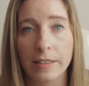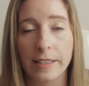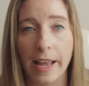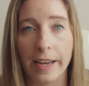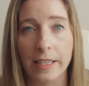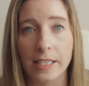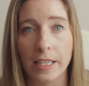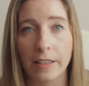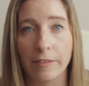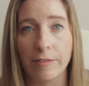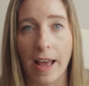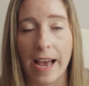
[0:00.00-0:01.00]

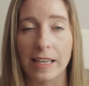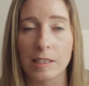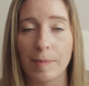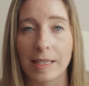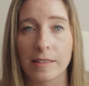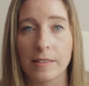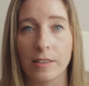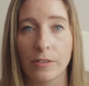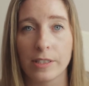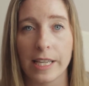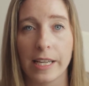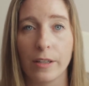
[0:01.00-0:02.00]
negative aspects
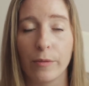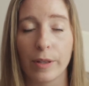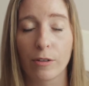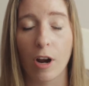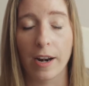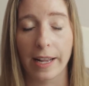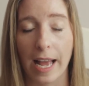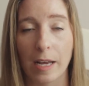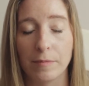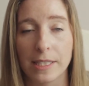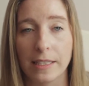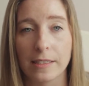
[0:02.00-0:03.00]
associated with chronic
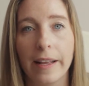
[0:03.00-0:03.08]
absence.